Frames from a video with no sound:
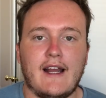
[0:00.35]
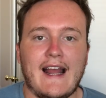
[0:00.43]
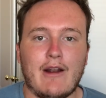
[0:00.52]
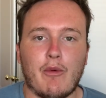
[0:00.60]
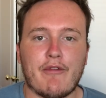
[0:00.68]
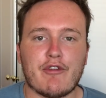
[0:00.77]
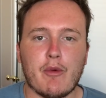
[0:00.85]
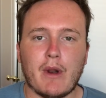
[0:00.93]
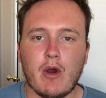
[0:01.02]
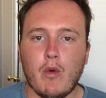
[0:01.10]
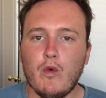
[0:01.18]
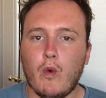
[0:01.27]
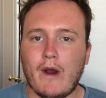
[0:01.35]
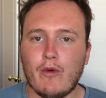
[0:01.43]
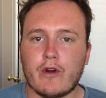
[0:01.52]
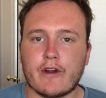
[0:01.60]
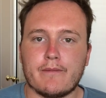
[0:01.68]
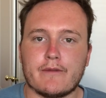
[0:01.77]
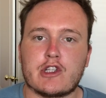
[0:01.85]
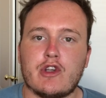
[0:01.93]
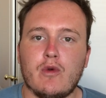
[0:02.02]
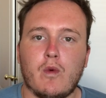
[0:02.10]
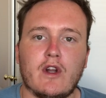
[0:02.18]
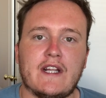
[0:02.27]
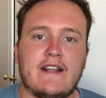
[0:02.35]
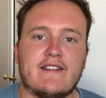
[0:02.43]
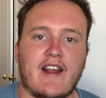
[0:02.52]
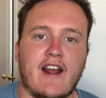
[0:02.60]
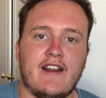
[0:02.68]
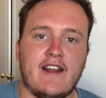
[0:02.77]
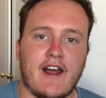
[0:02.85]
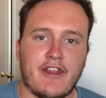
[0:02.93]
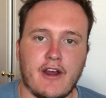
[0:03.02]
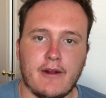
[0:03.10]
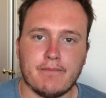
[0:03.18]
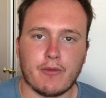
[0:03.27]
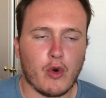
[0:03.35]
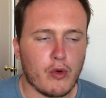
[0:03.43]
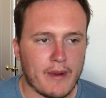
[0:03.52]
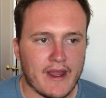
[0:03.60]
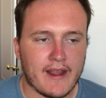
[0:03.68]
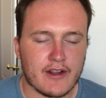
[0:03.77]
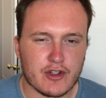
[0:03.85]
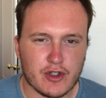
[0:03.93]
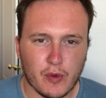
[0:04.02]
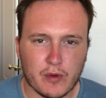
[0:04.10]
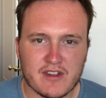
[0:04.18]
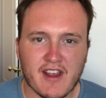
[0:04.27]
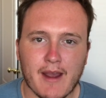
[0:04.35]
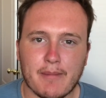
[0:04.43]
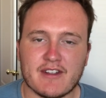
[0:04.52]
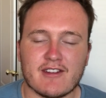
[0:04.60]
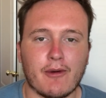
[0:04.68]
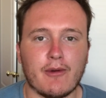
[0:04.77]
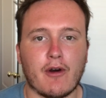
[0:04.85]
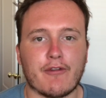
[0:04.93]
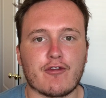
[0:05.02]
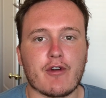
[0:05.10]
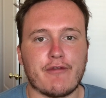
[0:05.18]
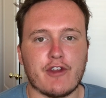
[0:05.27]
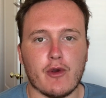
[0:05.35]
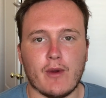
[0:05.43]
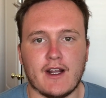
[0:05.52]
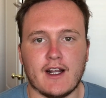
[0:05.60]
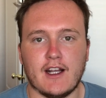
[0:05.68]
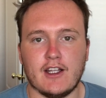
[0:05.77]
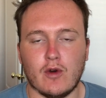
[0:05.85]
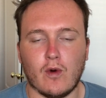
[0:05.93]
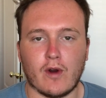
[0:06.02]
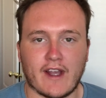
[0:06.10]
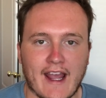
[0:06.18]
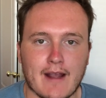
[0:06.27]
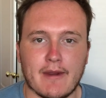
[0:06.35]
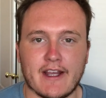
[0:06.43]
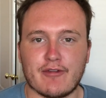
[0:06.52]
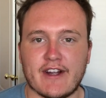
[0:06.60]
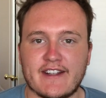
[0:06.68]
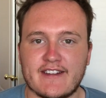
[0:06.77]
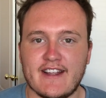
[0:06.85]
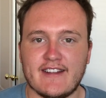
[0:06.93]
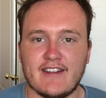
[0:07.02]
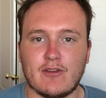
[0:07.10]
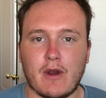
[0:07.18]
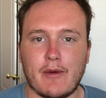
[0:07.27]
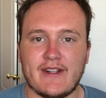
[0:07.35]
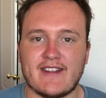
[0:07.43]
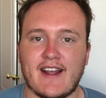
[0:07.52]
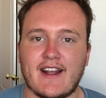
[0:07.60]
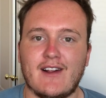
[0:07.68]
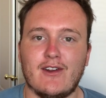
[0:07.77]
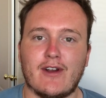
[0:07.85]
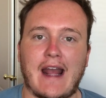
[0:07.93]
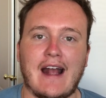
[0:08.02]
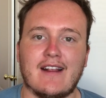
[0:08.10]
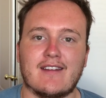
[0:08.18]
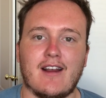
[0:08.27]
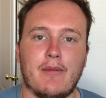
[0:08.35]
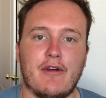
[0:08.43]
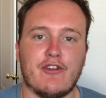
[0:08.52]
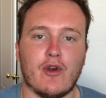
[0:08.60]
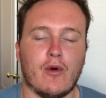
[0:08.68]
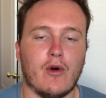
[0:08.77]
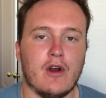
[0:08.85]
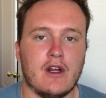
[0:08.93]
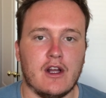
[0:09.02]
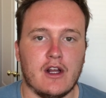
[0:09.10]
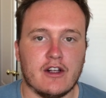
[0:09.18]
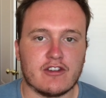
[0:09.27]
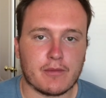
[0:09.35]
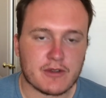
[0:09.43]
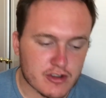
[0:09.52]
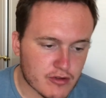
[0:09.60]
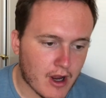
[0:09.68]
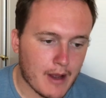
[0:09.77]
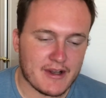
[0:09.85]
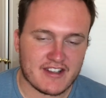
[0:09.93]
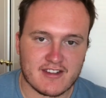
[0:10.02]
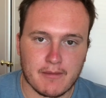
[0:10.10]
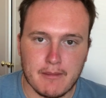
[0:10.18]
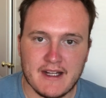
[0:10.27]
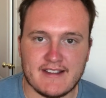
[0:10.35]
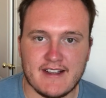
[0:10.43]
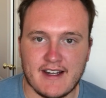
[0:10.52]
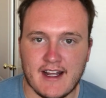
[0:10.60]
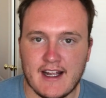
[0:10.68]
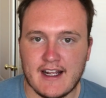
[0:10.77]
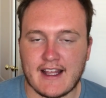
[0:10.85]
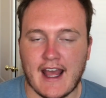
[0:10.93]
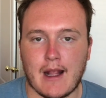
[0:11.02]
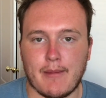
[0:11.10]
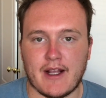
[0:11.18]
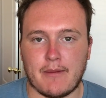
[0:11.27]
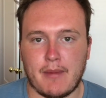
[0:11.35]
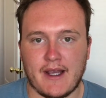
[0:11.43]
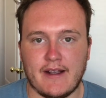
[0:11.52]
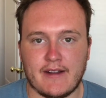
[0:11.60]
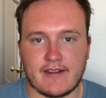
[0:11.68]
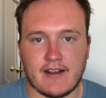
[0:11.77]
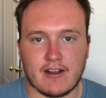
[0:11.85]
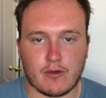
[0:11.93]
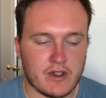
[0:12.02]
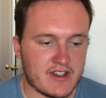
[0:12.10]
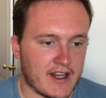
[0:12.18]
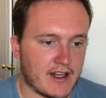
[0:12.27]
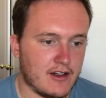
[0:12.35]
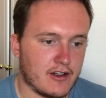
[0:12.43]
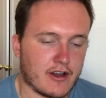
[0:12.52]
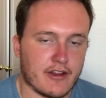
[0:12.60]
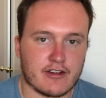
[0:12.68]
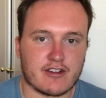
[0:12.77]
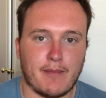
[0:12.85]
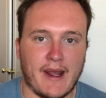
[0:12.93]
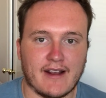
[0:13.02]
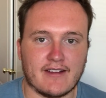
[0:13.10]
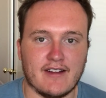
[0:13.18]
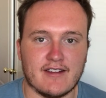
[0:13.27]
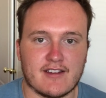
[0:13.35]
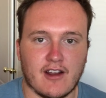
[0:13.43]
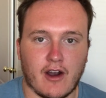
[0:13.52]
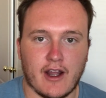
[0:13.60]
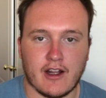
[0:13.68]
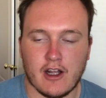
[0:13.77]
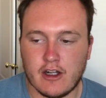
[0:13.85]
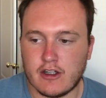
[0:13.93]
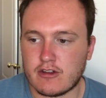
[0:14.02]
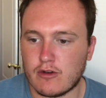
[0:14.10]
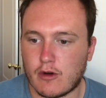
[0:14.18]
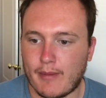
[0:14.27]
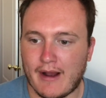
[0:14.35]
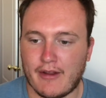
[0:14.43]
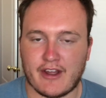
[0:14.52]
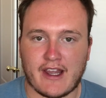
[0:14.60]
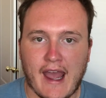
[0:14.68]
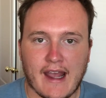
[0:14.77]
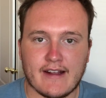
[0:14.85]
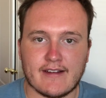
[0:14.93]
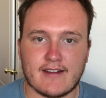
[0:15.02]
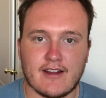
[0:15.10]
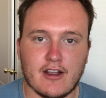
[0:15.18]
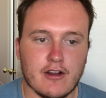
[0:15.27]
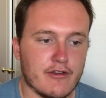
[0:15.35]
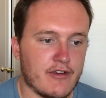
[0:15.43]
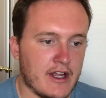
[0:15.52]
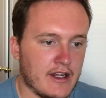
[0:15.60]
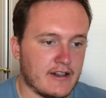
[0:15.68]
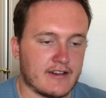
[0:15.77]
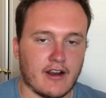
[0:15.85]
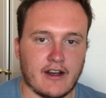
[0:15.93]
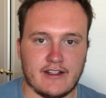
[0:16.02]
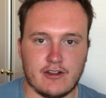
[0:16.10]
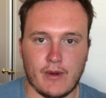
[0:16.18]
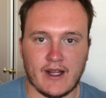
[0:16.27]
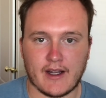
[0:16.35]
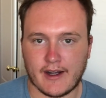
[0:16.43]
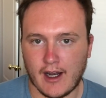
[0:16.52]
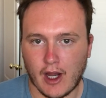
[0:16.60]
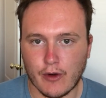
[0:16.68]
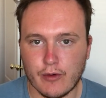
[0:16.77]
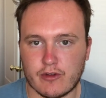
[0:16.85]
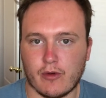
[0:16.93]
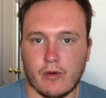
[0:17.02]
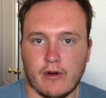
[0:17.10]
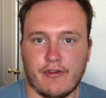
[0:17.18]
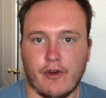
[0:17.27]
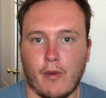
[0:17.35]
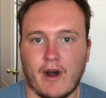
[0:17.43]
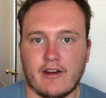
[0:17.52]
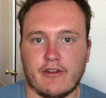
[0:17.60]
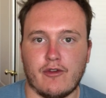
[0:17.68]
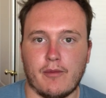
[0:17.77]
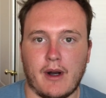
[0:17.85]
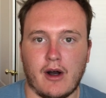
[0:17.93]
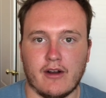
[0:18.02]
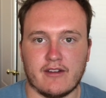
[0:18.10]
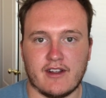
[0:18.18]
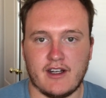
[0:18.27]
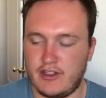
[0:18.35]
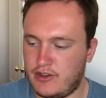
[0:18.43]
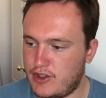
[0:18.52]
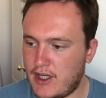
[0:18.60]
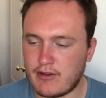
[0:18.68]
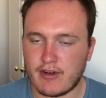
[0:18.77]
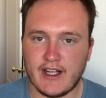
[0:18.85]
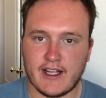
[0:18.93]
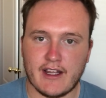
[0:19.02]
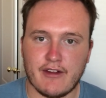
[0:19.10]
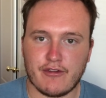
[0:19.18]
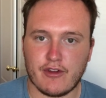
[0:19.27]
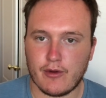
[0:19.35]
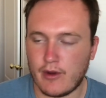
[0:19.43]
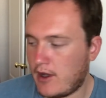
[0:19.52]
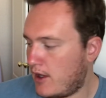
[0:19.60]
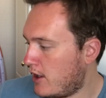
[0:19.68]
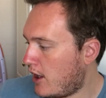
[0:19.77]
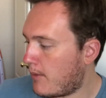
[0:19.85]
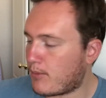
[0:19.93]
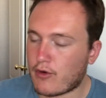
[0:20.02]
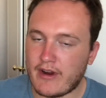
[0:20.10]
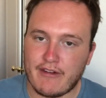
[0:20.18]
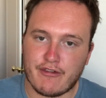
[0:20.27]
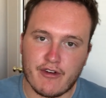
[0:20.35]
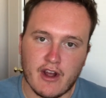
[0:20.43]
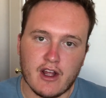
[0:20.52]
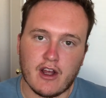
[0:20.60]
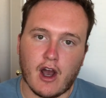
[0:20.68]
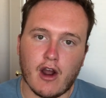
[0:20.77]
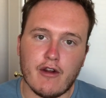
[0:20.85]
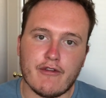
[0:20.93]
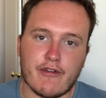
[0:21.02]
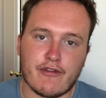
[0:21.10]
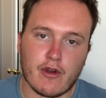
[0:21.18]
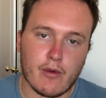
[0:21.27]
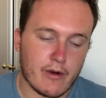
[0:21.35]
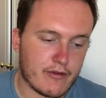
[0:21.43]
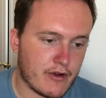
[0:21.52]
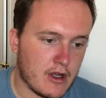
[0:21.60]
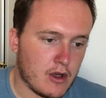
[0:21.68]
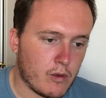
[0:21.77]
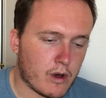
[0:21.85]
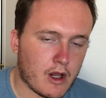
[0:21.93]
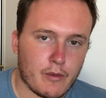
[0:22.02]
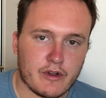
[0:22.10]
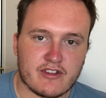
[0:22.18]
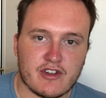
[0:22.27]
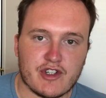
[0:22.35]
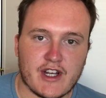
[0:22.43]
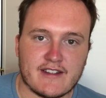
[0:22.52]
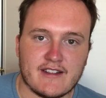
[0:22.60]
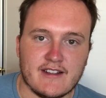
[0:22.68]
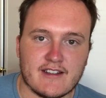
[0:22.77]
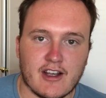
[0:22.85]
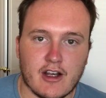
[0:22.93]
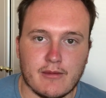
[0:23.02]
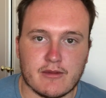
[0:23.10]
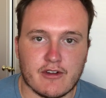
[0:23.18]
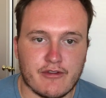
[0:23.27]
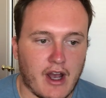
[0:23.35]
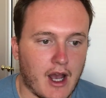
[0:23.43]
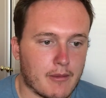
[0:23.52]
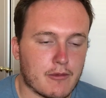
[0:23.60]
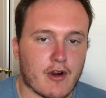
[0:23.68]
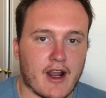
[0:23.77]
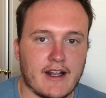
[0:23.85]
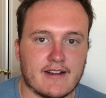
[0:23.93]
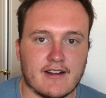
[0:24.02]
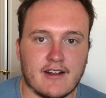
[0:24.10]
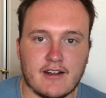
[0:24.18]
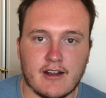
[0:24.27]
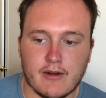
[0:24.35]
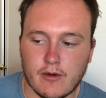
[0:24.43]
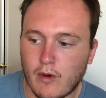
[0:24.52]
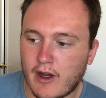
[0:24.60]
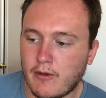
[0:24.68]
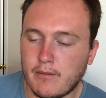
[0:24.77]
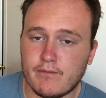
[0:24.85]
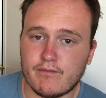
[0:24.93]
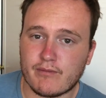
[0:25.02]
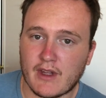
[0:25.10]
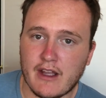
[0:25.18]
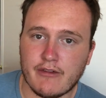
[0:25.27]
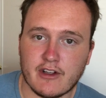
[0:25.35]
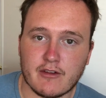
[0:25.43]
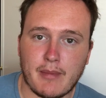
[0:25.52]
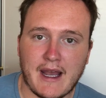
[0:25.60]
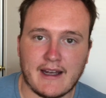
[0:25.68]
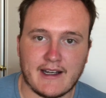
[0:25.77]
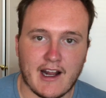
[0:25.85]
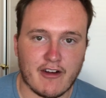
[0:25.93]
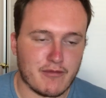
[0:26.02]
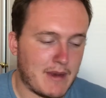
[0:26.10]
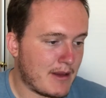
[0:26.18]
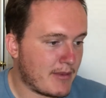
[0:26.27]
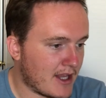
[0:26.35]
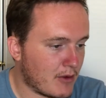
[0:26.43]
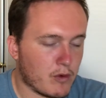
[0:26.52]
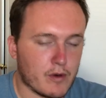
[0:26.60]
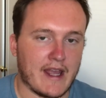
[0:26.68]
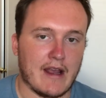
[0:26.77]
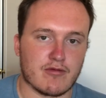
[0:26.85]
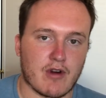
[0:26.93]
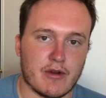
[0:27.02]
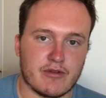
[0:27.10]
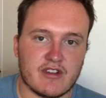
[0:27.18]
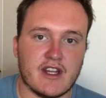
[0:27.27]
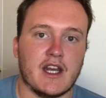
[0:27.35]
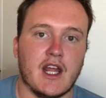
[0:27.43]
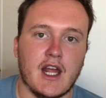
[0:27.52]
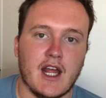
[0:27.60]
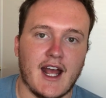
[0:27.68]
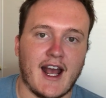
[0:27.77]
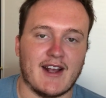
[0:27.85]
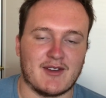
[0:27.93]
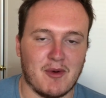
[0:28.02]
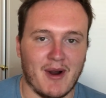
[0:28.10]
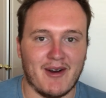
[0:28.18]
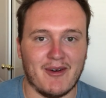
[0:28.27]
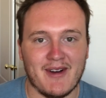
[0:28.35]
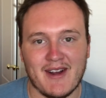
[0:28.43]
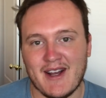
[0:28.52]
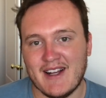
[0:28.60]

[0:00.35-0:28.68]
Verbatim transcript: Hello everyone and welcome to what is another, albeit shorter, episode of Reviewing Your Gaming Rigs. This is where we take a look at some of your subscriber submitted gaming PCs. We take a look at the specs inside, talk about the case that you've decided to enclose all of your wonderful parts in and generally give you a brief overview of what I would suggest in terms of upgrades and, well, if it's bad enough, maybe it will get roasted as well.